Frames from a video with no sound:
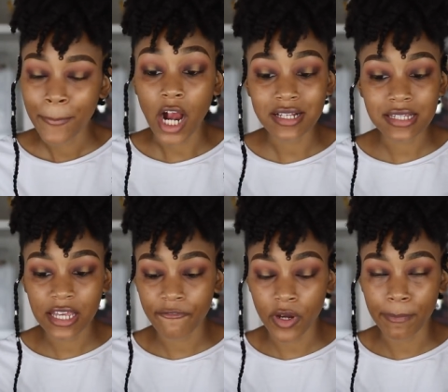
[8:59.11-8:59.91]

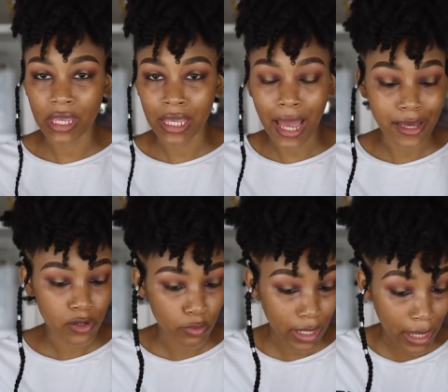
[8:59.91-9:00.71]
personally for me, I
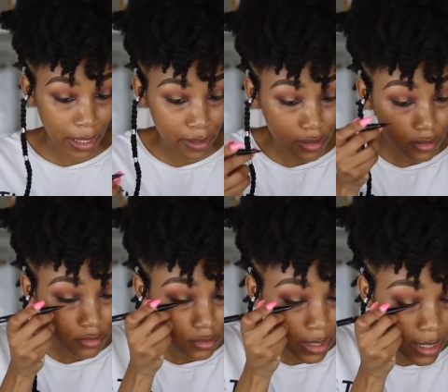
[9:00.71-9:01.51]
don't care.
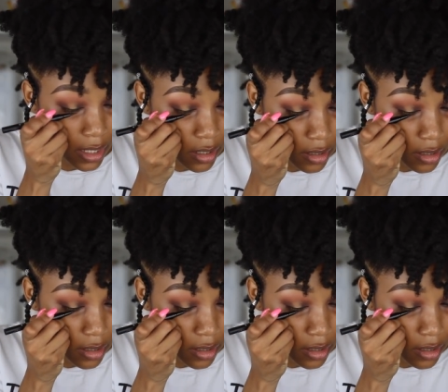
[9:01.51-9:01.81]
Like,